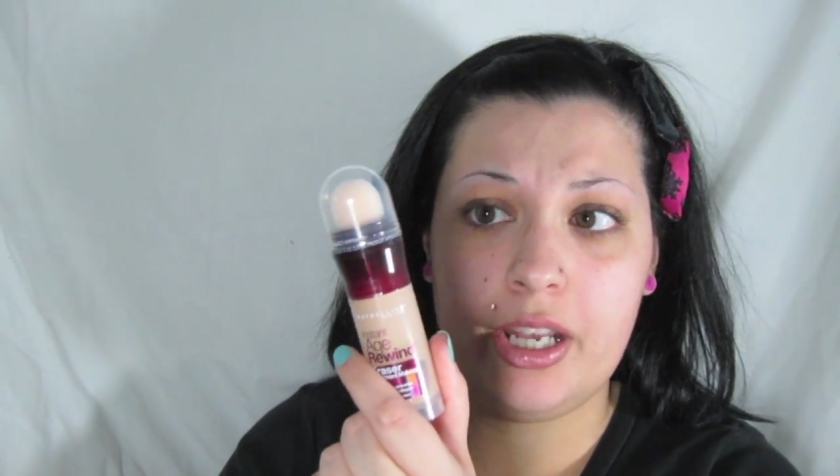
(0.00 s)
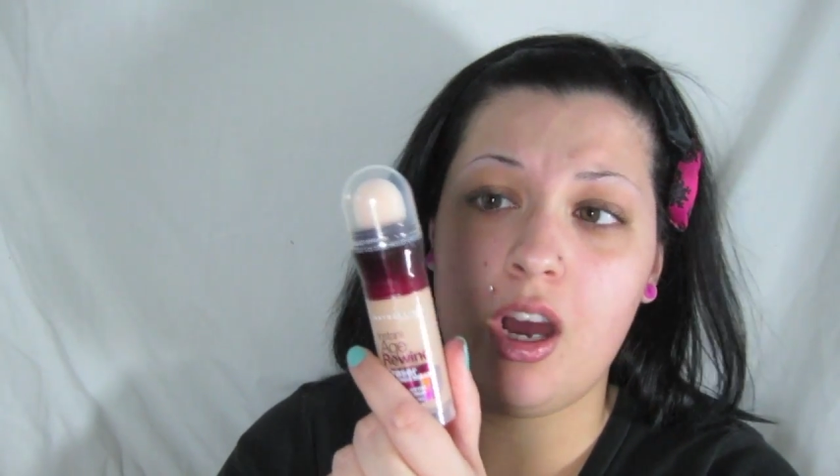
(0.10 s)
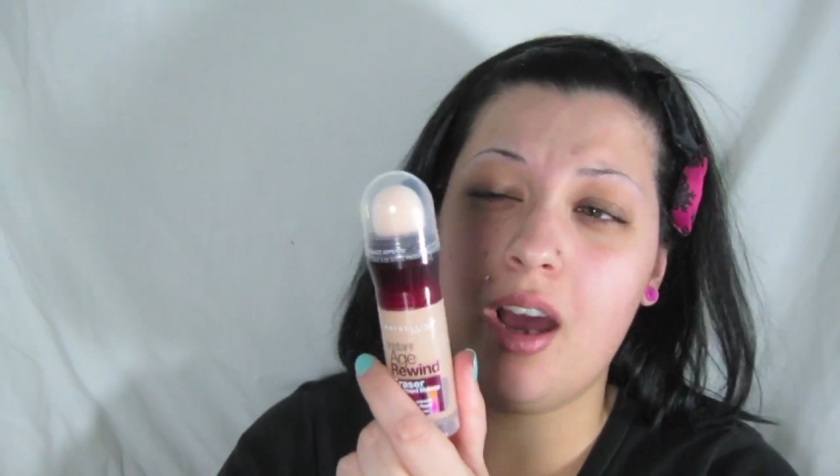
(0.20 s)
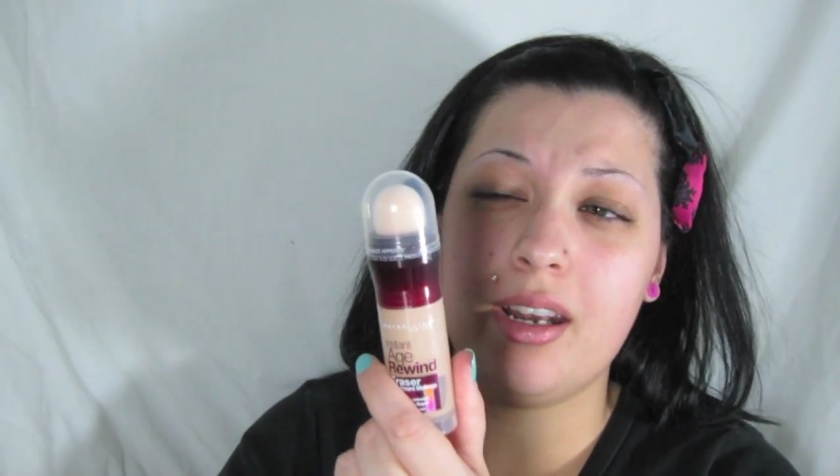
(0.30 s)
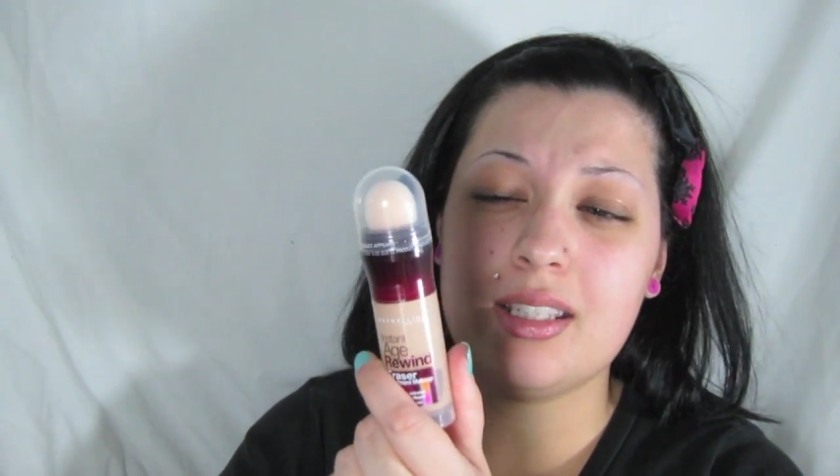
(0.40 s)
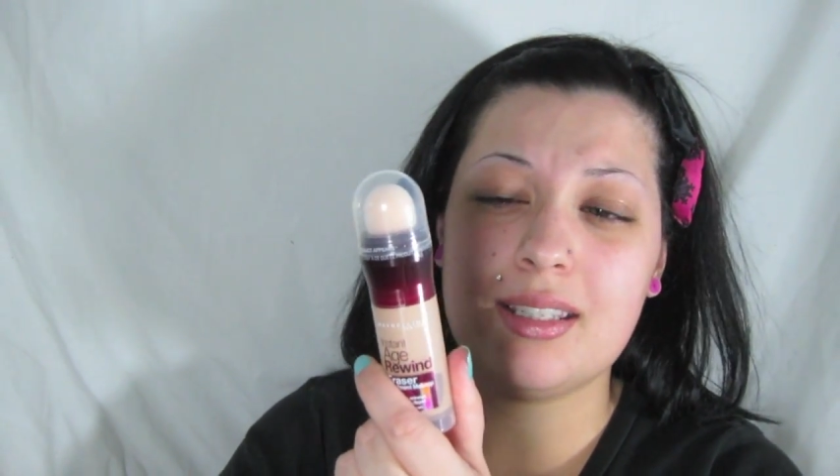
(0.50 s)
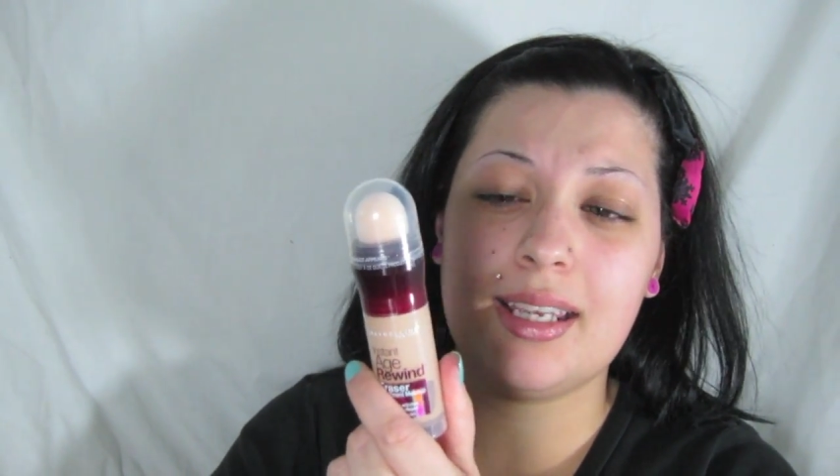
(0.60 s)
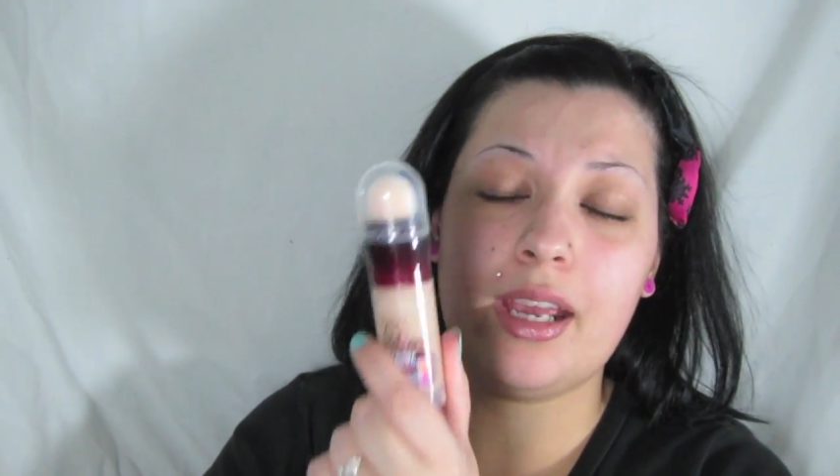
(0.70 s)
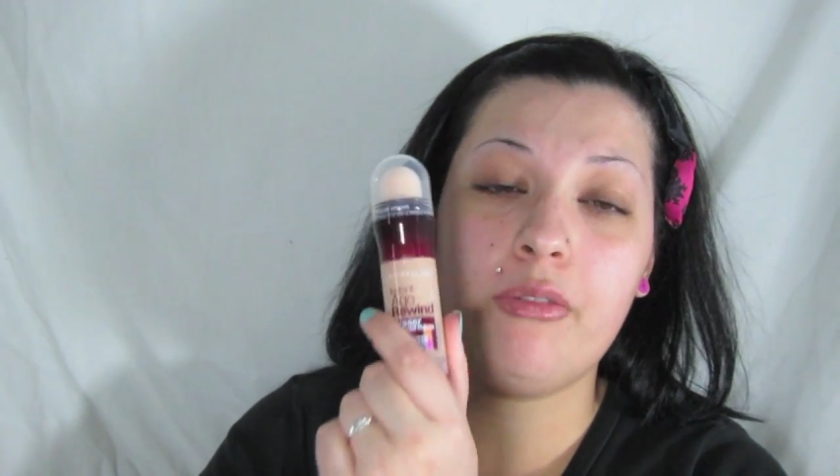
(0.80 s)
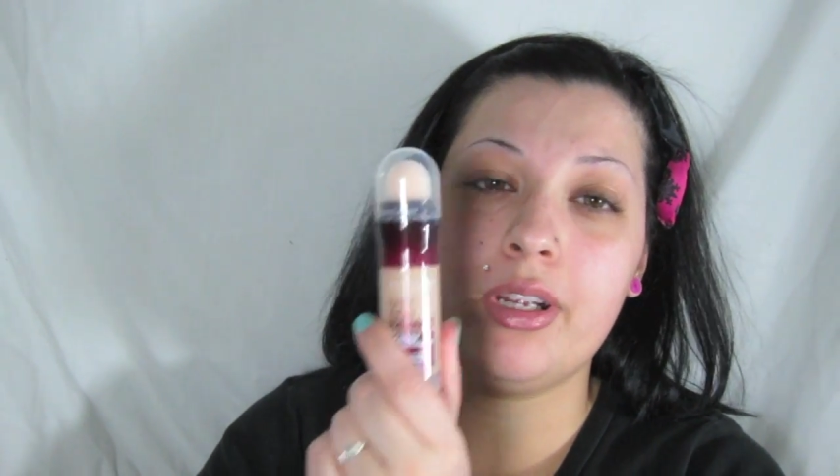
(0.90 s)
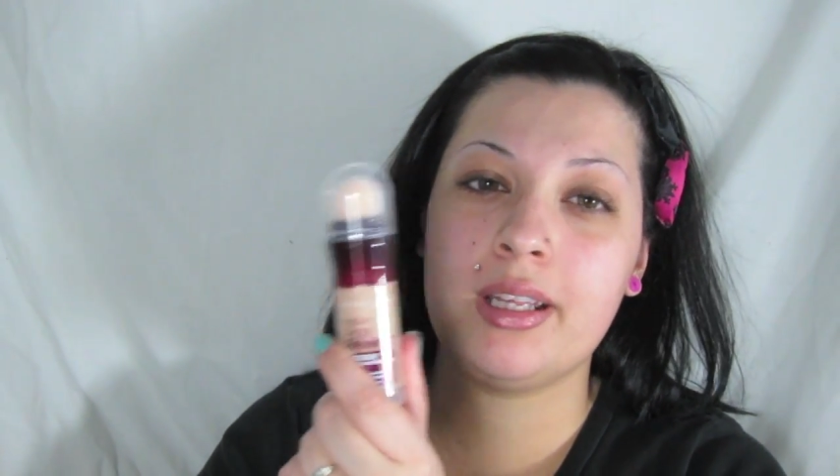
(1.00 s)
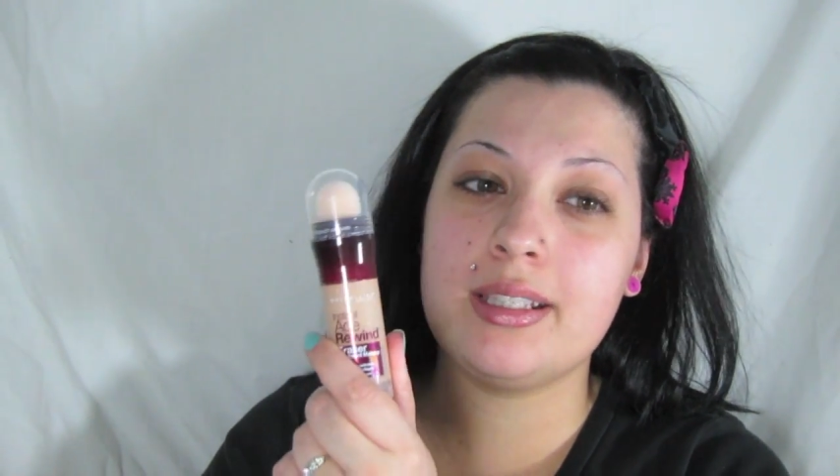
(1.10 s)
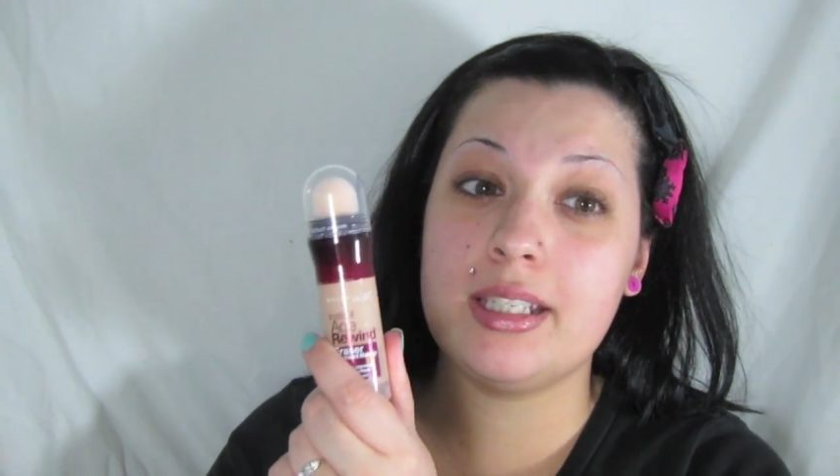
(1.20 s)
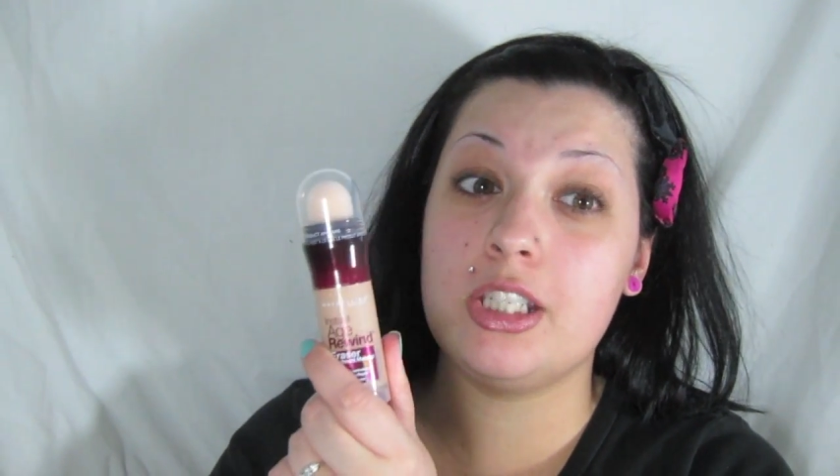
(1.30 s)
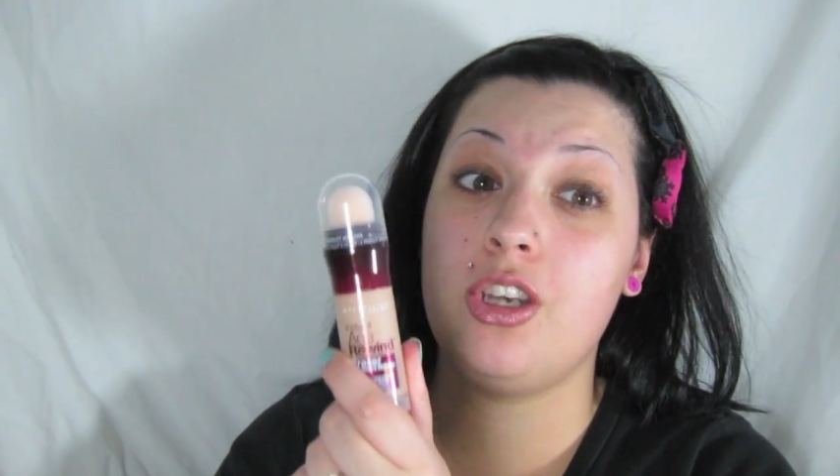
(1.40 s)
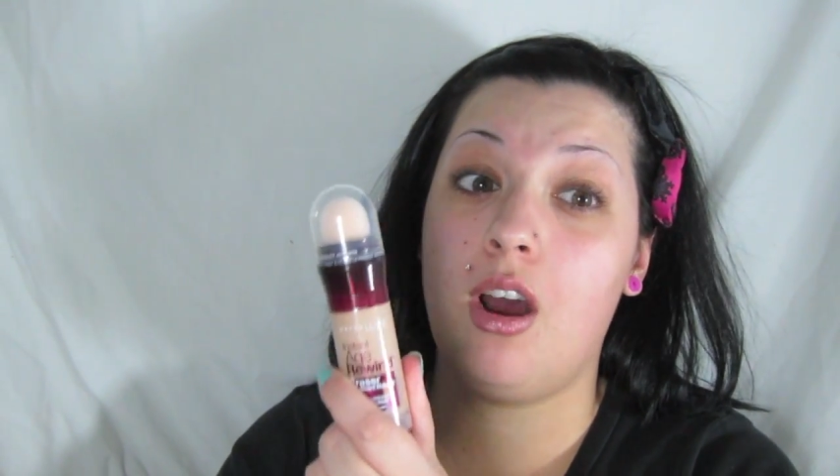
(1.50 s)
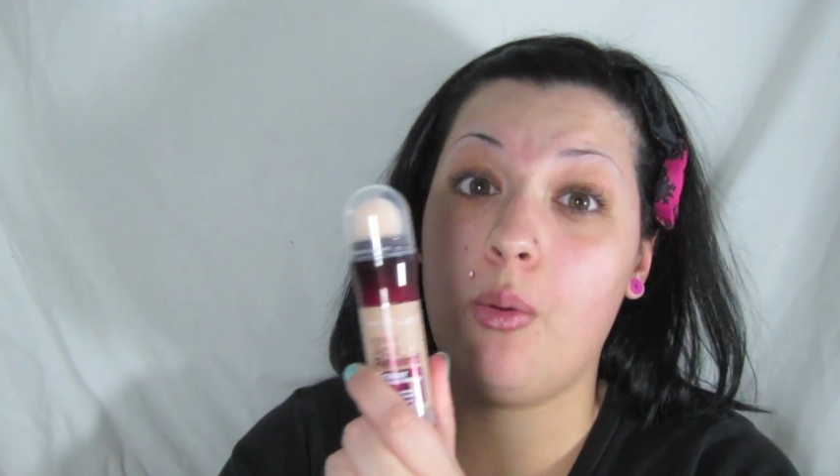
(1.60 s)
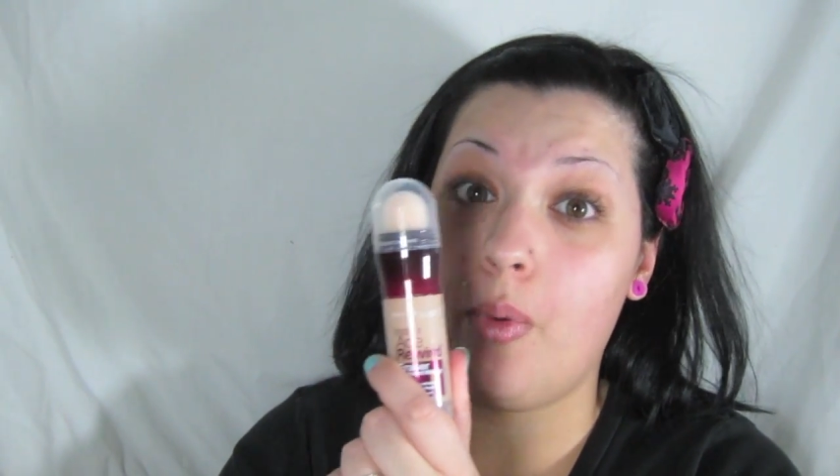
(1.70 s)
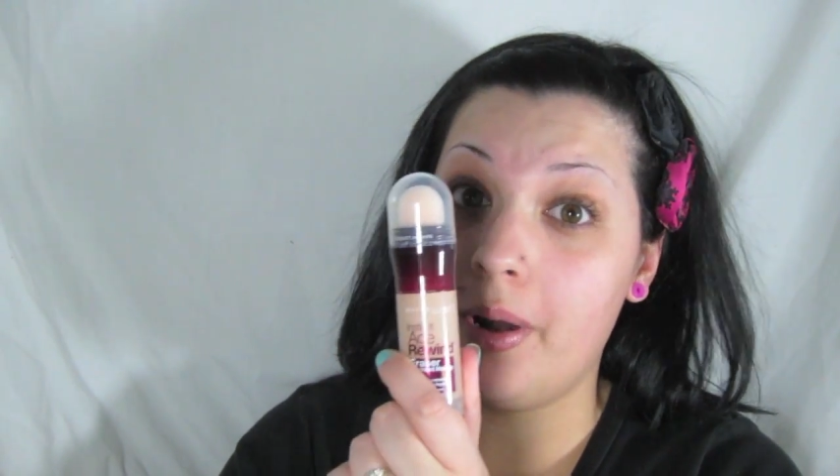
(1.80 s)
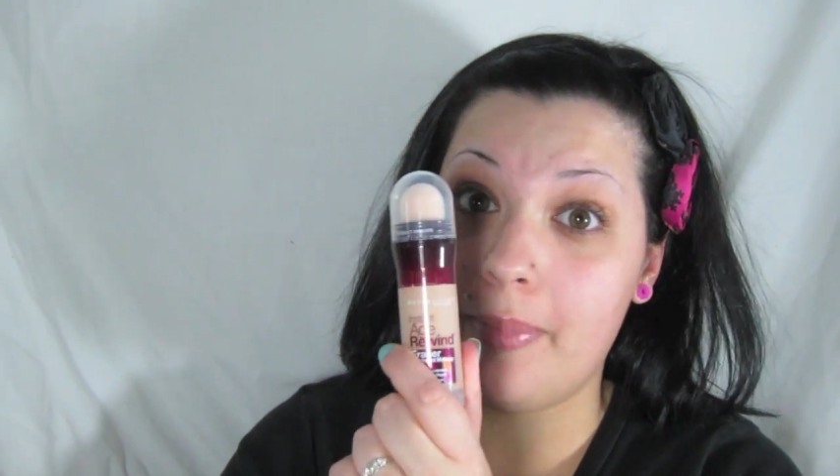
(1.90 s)
and honestly, I really did
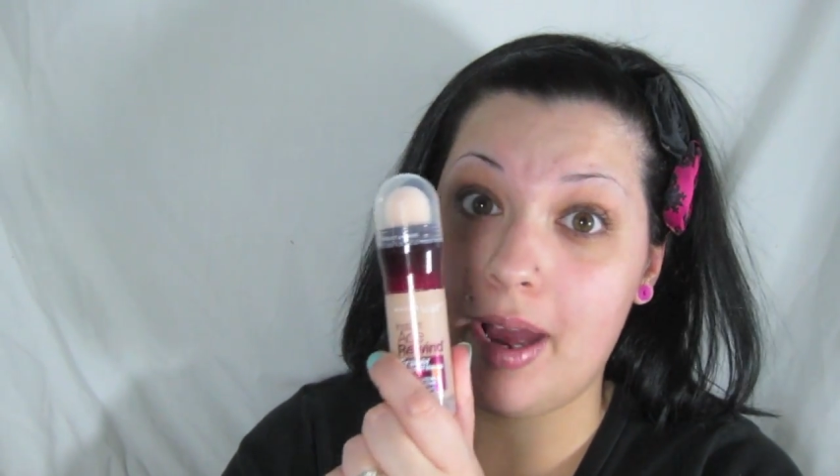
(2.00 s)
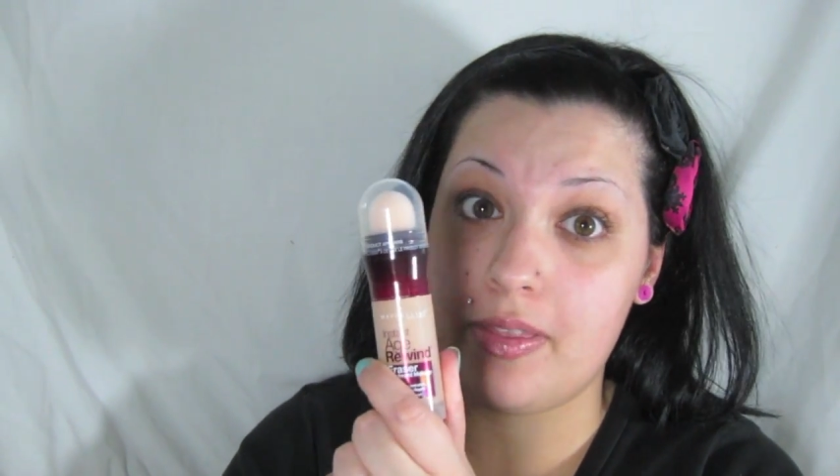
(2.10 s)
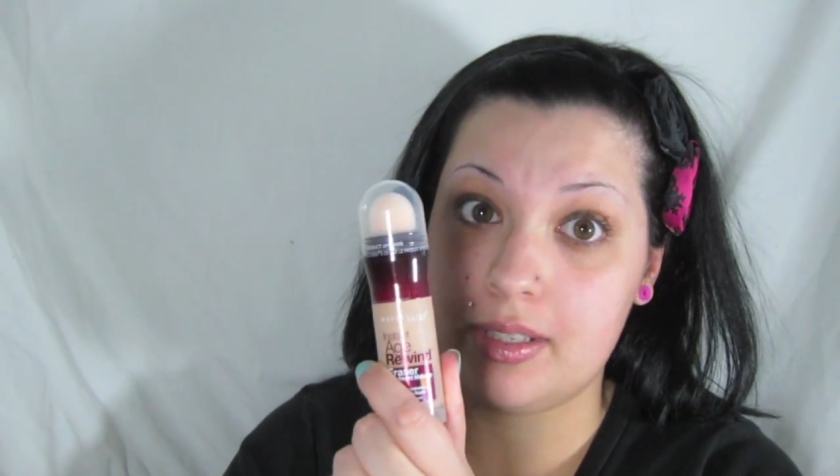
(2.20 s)
not want to buy